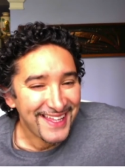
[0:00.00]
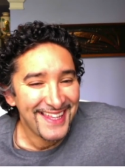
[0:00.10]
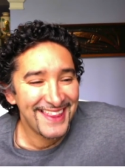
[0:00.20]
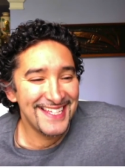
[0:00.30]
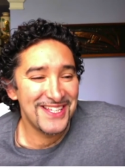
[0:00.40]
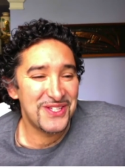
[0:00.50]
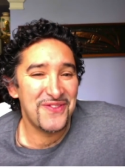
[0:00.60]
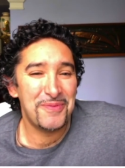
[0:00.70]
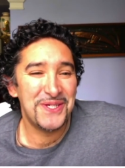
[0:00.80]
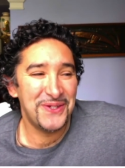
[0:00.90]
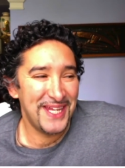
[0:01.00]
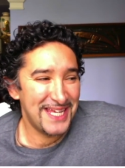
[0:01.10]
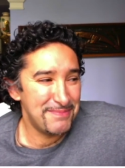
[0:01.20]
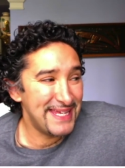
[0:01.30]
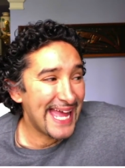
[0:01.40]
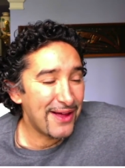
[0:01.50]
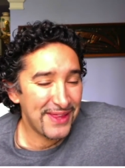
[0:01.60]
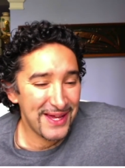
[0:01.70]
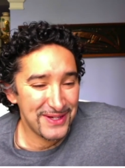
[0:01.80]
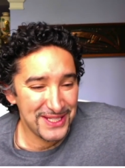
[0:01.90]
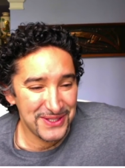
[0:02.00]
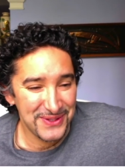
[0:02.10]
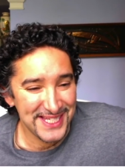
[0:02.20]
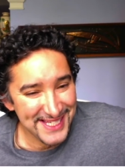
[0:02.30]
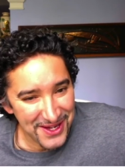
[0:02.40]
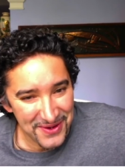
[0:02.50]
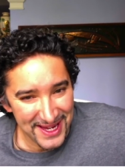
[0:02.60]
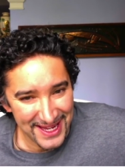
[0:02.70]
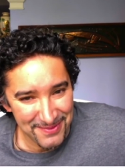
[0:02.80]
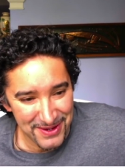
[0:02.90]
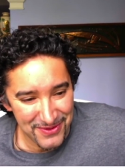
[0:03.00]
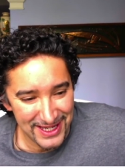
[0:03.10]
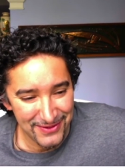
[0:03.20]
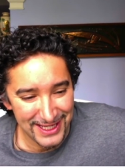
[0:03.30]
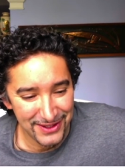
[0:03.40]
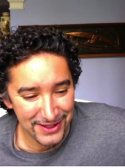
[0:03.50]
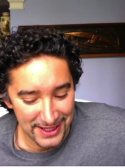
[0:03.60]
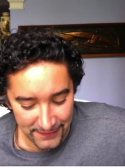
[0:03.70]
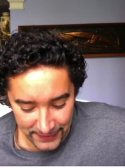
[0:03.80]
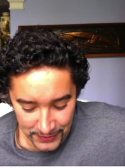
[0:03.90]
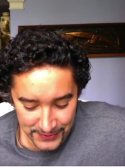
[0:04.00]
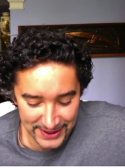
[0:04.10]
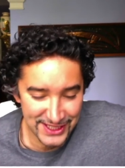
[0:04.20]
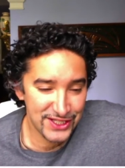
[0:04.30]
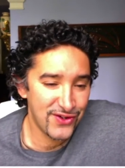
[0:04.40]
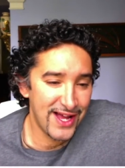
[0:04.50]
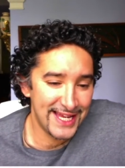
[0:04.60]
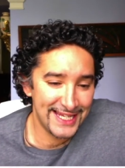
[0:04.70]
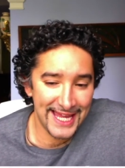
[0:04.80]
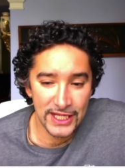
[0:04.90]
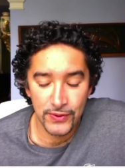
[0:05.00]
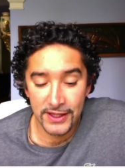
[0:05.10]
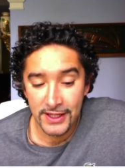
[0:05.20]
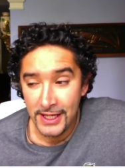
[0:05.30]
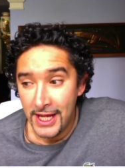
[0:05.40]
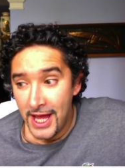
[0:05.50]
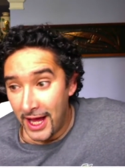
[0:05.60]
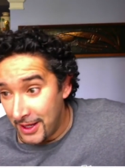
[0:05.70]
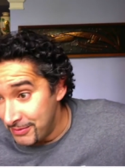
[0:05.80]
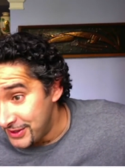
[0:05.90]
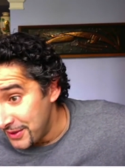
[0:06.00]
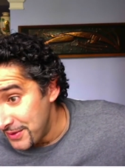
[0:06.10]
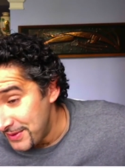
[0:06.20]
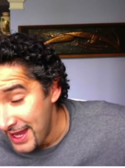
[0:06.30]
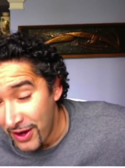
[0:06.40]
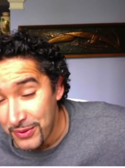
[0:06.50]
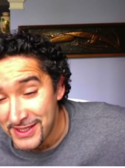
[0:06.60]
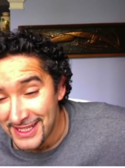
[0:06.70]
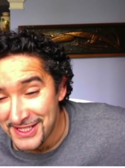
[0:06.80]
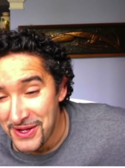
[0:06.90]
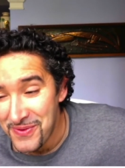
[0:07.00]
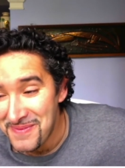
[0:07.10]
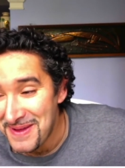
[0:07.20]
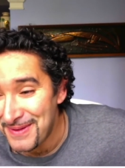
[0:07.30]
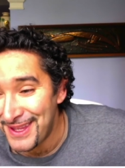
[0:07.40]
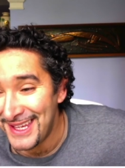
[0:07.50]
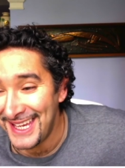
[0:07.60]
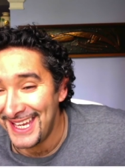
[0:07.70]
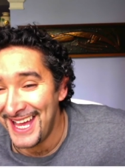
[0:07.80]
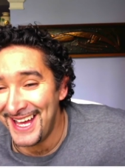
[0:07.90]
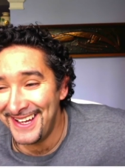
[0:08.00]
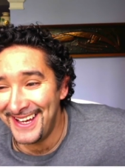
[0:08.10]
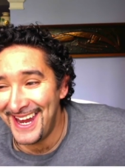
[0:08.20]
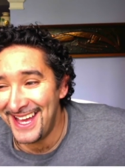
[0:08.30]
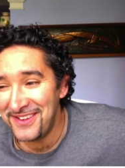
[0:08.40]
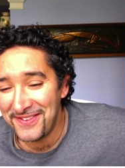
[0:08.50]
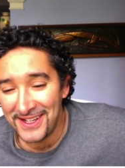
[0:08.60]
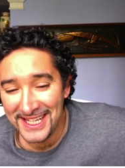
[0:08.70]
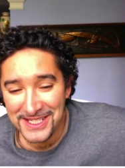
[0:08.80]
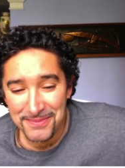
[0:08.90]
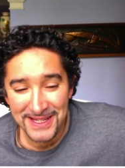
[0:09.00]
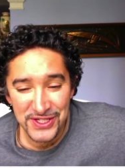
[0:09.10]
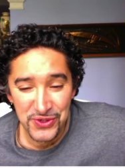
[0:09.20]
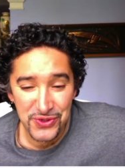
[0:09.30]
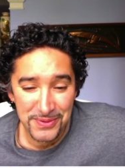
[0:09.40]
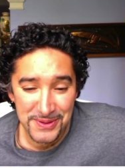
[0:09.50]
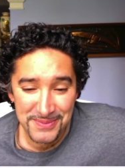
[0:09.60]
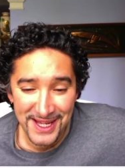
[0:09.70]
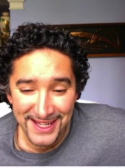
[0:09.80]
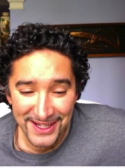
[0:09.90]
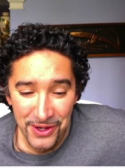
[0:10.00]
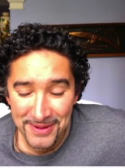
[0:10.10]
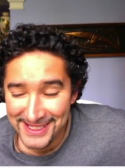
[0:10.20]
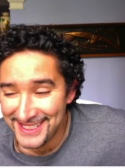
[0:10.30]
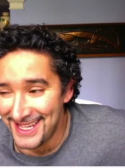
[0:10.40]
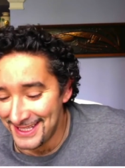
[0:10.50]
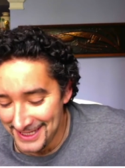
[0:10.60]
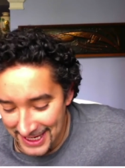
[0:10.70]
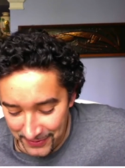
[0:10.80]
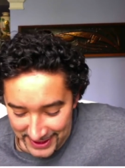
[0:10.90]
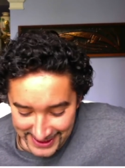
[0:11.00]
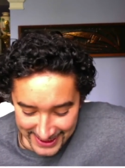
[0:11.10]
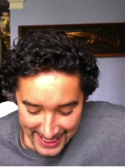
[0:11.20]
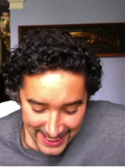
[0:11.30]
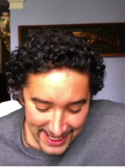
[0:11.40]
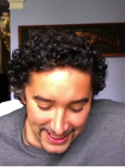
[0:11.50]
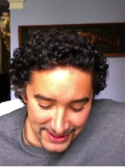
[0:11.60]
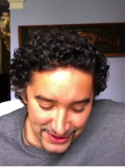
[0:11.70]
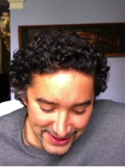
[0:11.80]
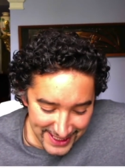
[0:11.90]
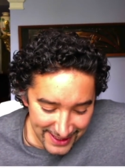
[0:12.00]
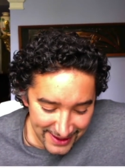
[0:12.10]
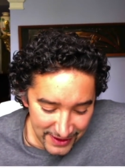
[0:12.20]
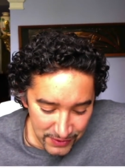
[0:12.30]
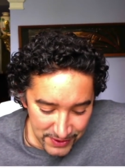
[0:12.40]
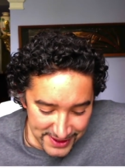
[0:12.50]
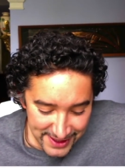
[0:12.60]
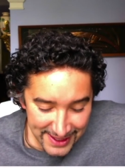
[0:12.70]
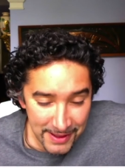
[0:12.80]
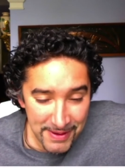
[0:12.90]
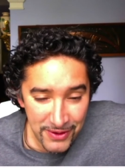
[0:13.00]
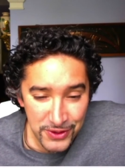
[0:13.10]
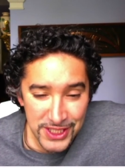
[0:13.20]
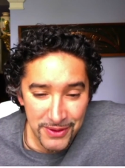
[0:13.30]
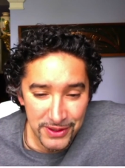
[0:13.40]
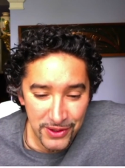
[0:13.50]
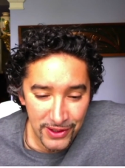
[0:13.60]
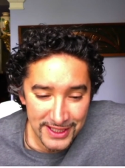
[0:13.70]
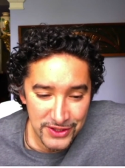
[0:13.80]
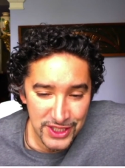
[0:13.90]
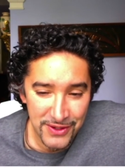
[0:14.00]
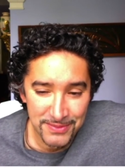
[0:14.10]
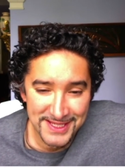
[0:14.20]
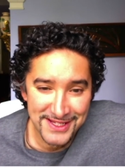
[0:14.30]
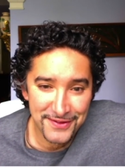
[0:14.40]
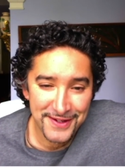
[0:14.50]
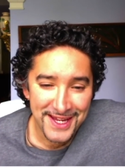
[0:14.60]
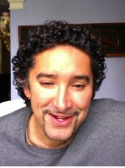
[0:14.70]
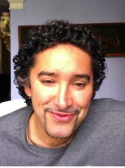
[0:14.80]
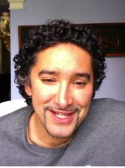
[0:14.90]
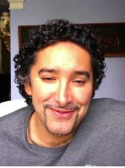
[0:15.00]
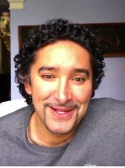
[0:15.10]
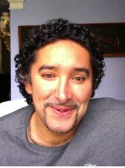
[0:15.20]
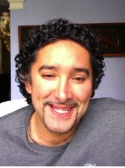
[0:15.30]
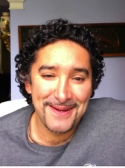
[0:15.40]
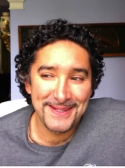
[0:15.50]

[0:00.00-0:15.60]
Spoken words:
There's lots of opportunity and meat out there when you do this, so it'll be a really, really good thing for you to actually try and engage with. So yeah, I always like to know what people are thinking and how you're finding it, so please do drop some comments and takeaways in there. So just anything that you want us to think about or share with colleagues, share with myself, really, really always happy